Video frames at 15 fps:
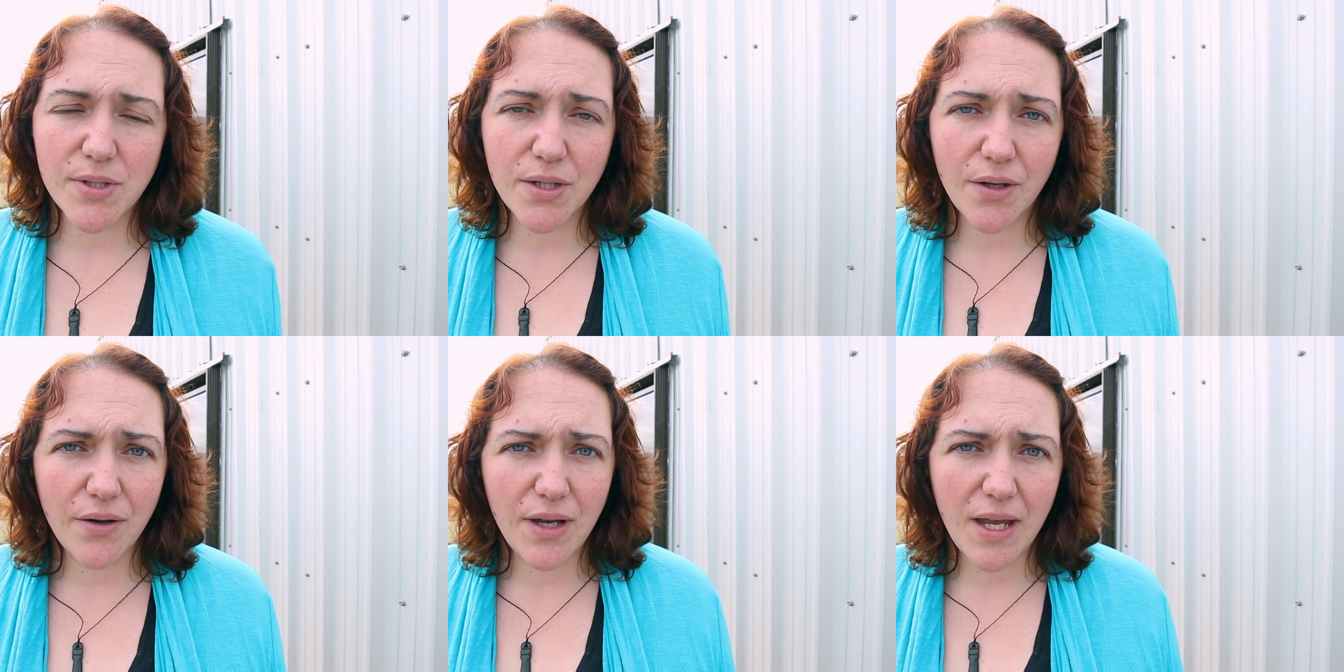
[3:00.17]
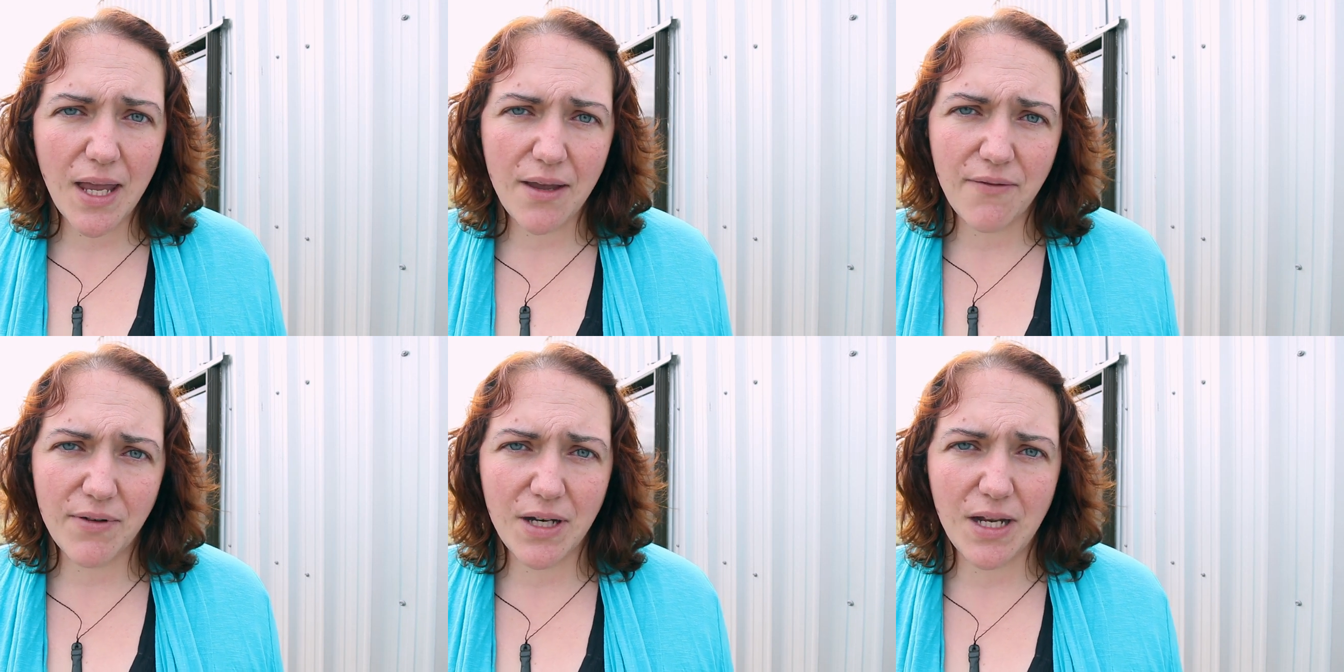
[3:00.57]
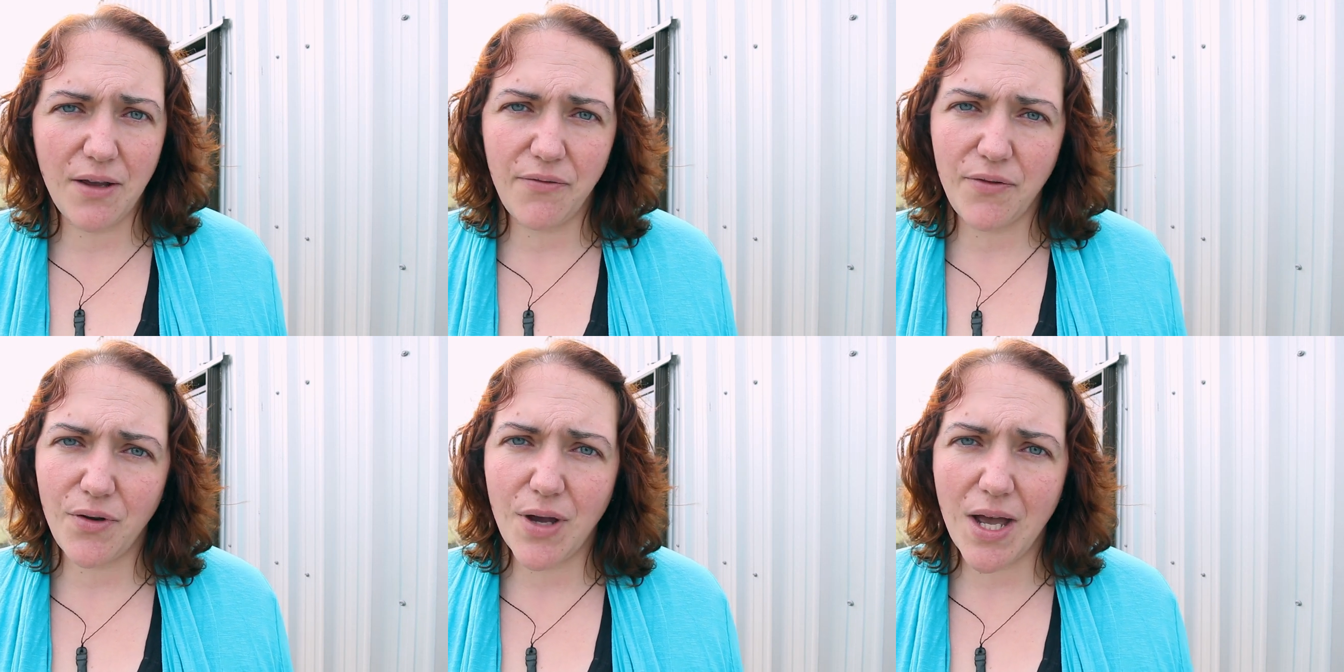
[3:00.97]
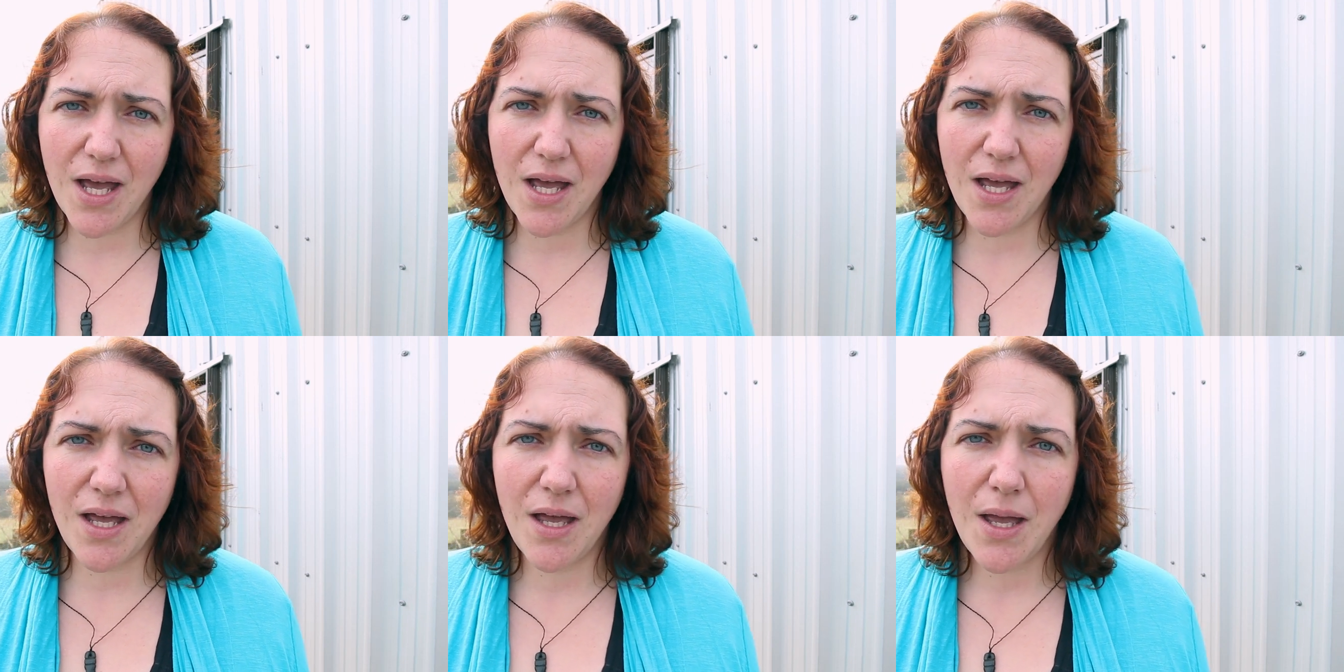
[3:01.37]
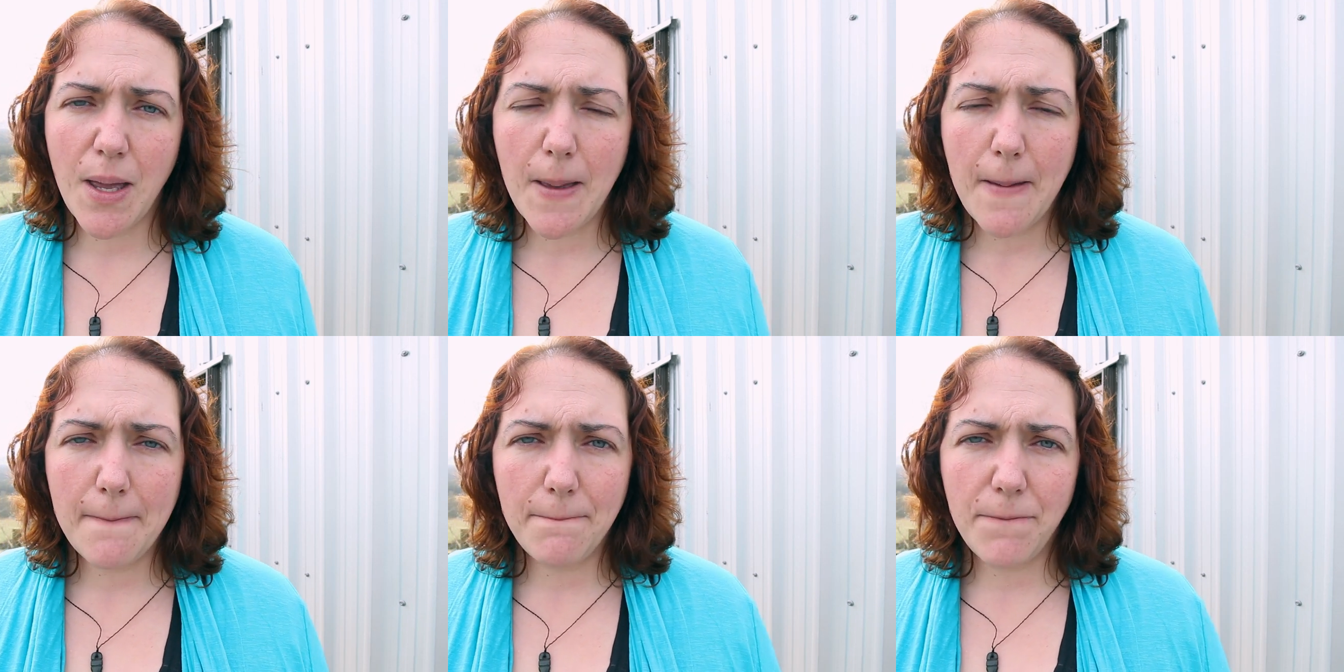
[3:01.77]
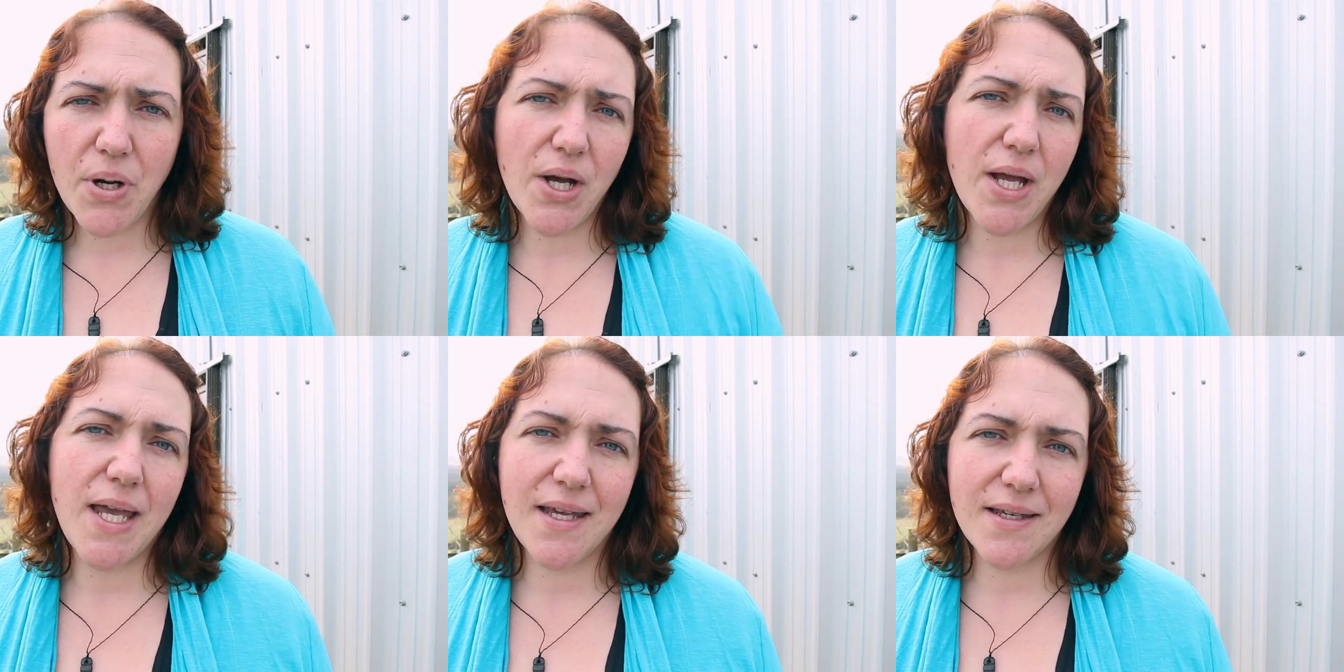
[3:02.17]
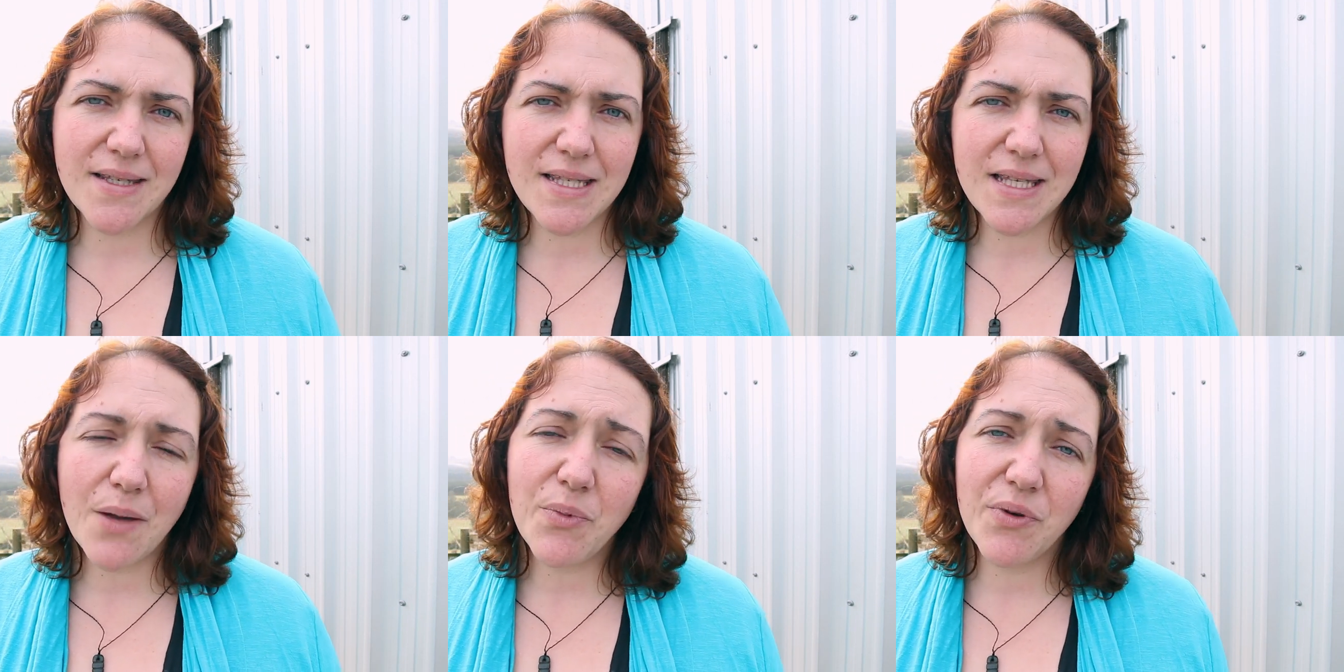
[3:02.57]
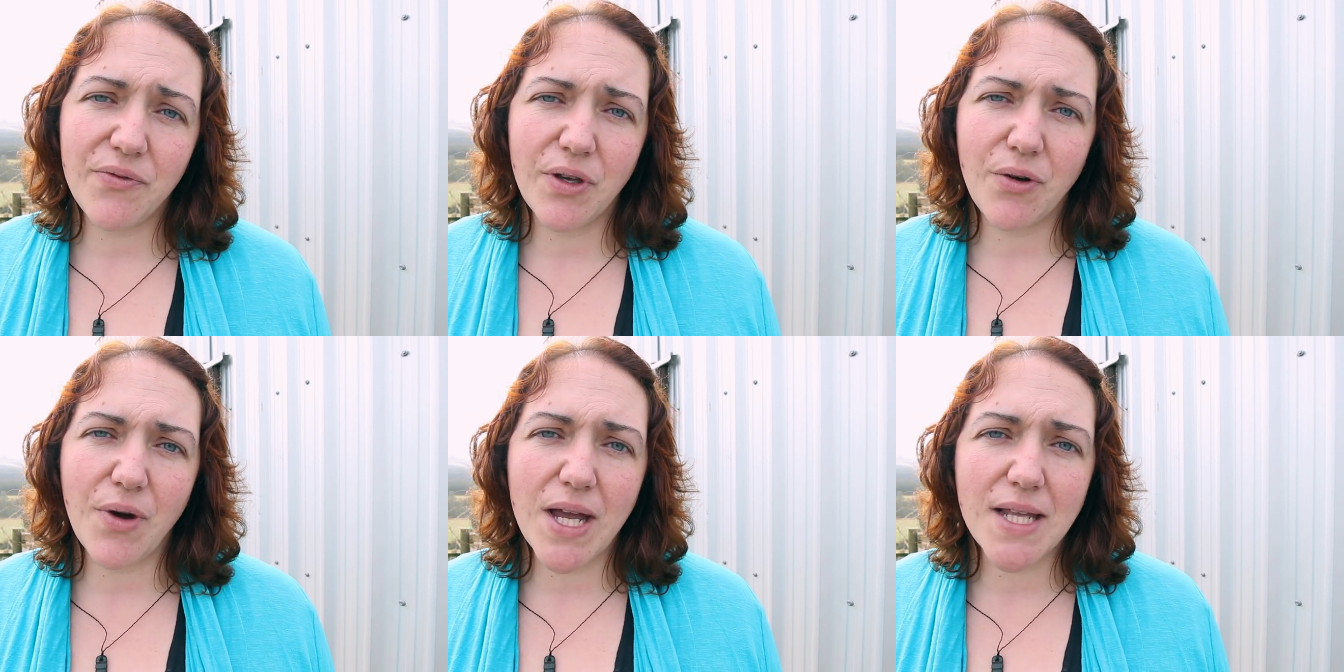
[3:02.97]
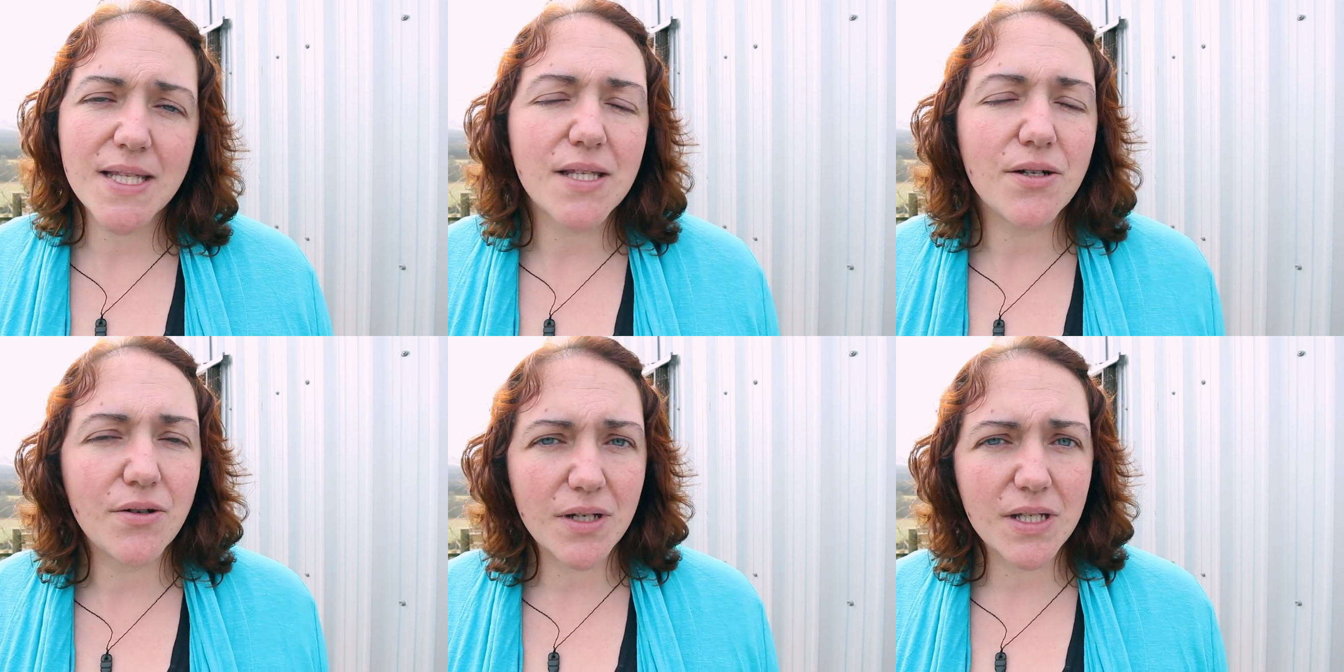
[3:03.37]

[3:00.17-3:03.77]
so even if you are buying some of the grains that are